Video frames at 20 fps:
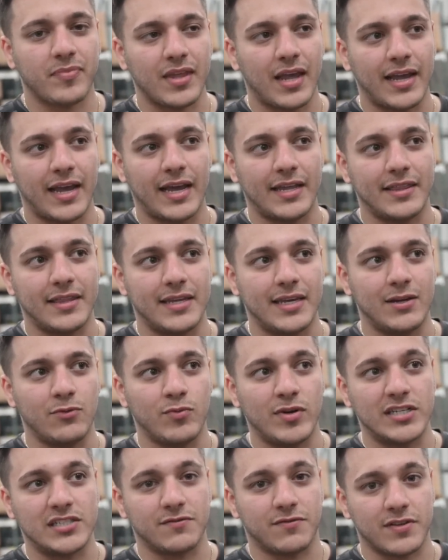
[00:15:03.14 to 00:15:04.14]
And the
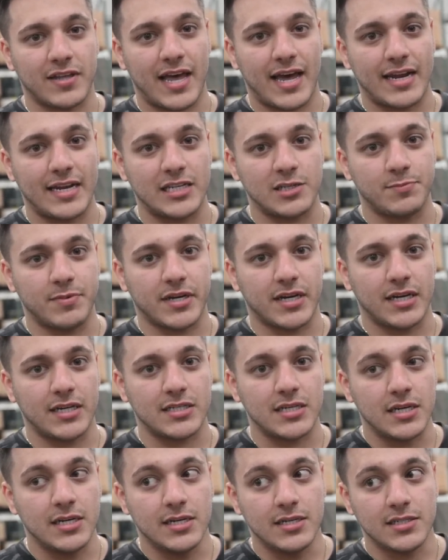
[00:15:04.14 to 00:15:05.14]
reason for that is
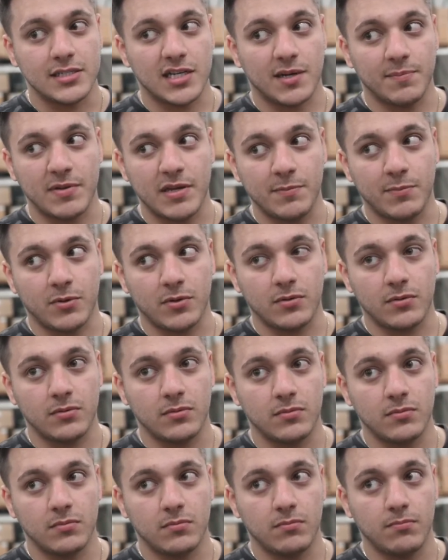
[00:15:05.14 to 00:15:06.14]
because some people,
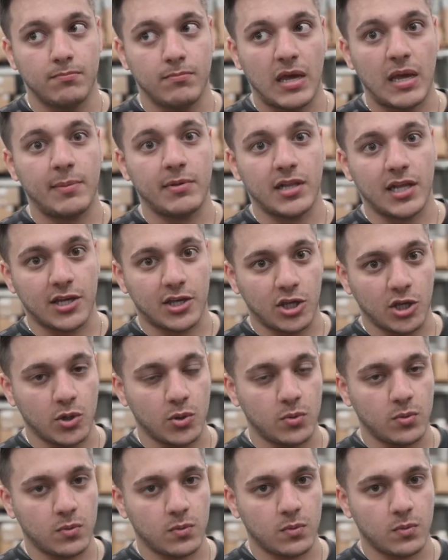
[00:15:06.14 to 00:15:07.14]
maybe like
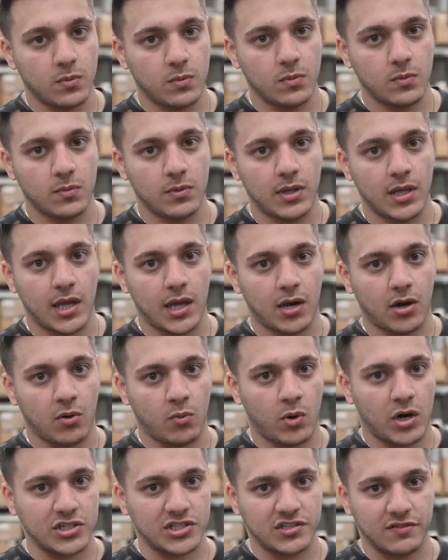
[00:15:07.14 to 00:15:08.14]
you, that are
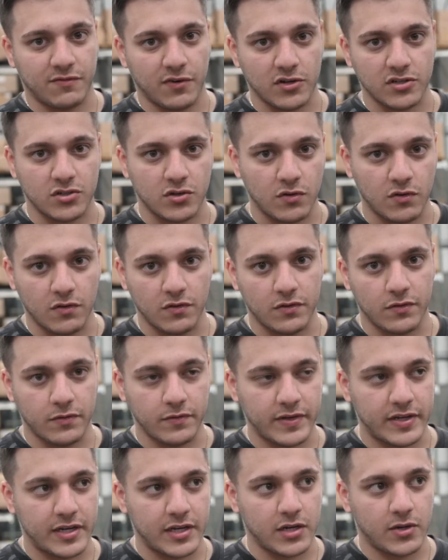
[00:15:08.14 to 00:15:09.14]
watching the first overview
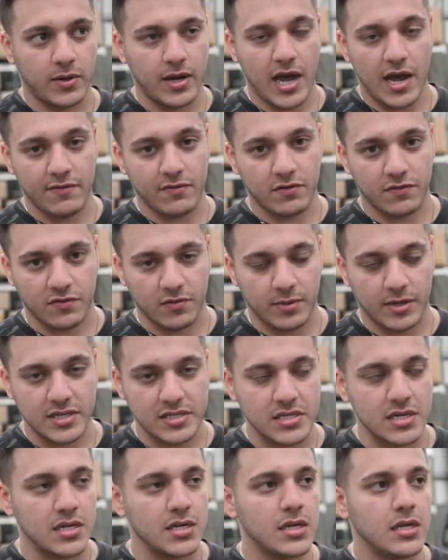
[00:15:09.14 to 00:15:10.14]
video ever from
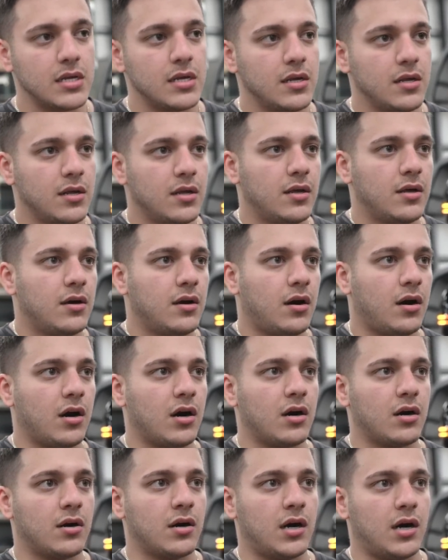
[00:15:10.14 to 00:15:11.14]
us,
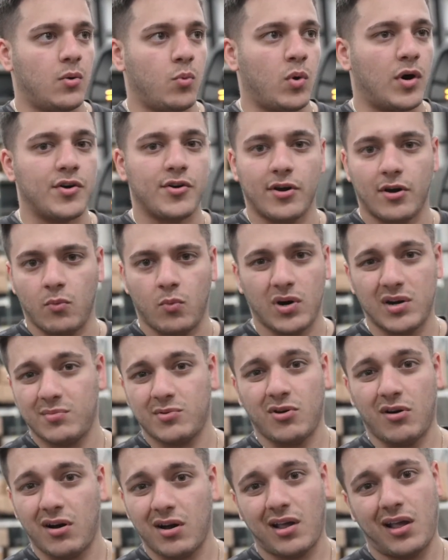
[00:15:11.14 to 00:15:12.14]
are wondering what I'm
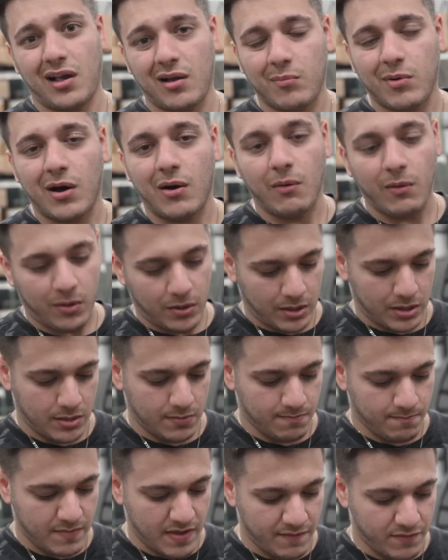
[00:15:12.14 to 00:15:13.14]
talking about.
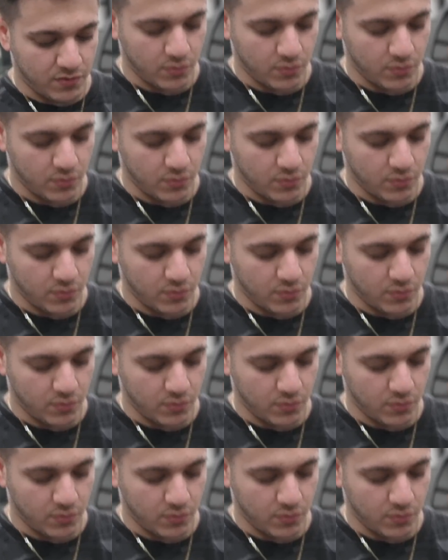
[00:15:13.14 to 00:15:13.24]
If